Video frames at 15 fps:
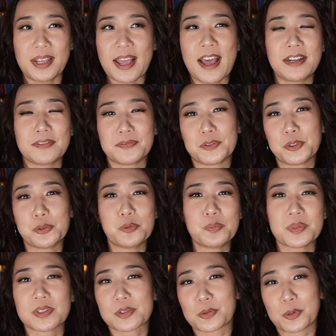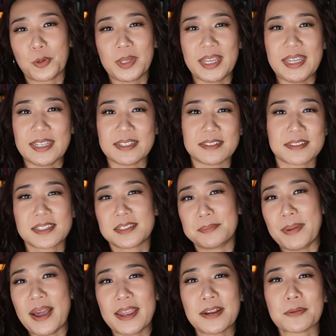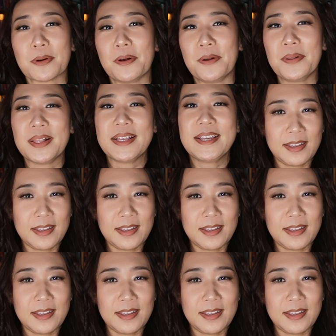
kind of doom-scrolling spiral,